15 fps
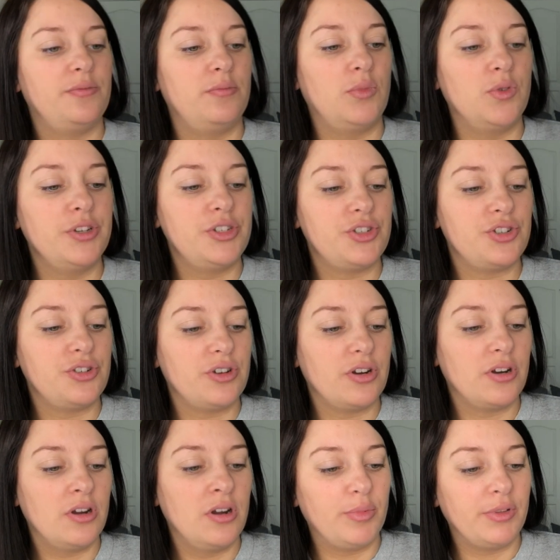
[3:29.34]

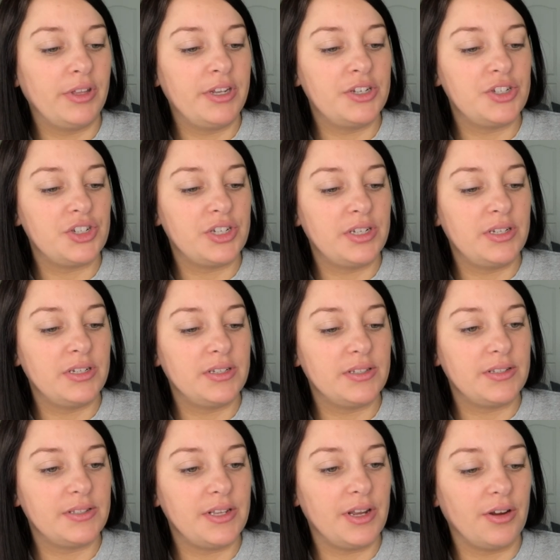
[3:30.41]
Moisture Plenishing
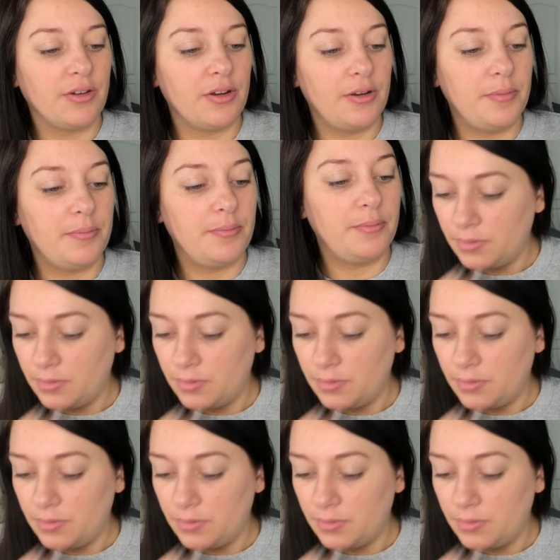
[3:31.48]
Serum.